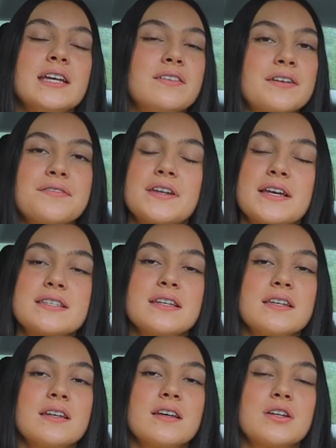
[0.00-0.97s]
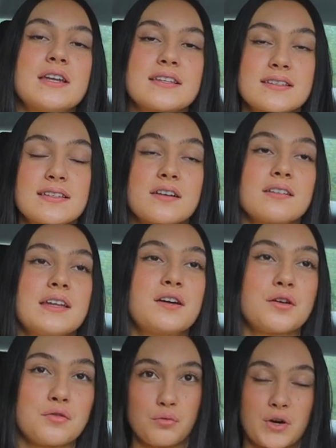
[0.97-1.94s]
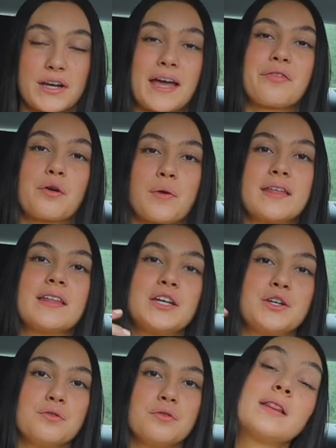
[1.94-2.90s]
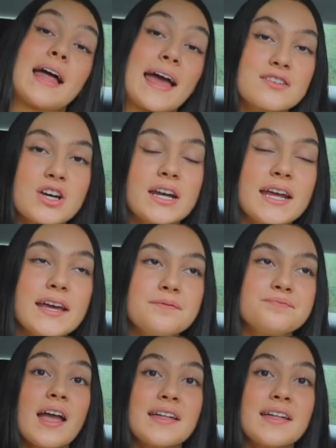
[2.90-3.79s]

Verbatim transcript: Even if it doesn't necessarily work out the way that you planned on it,